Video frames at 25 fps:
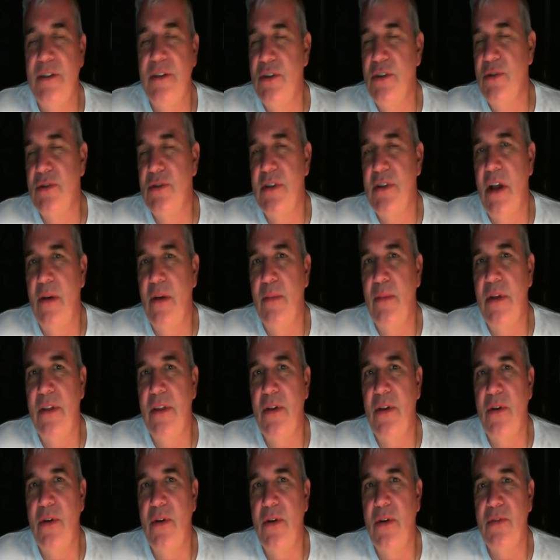she was telling
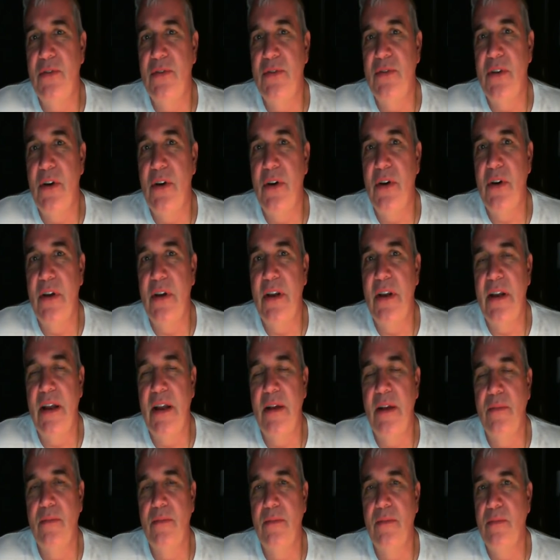me the whole story,
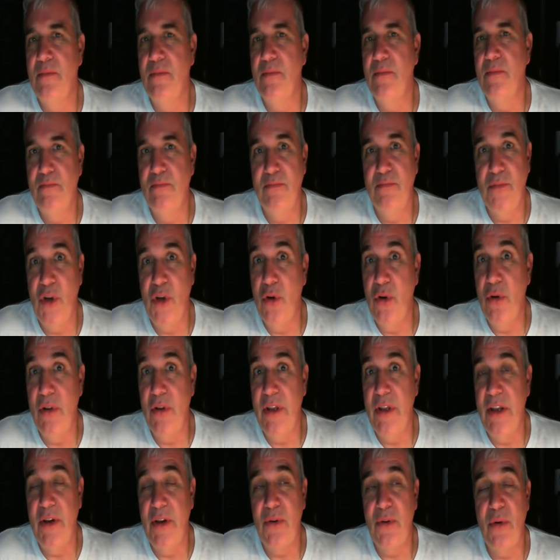and I'm
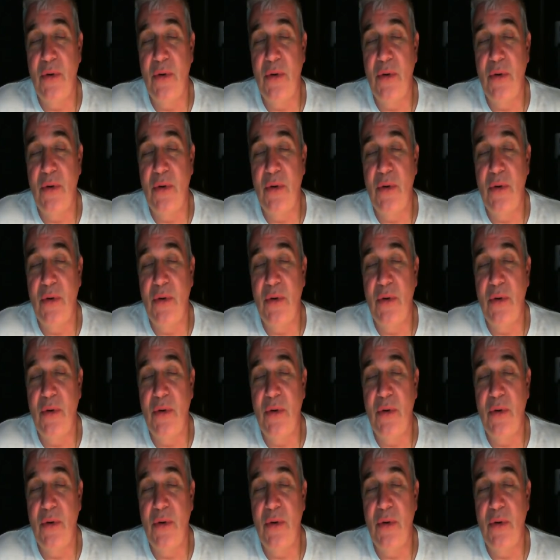totally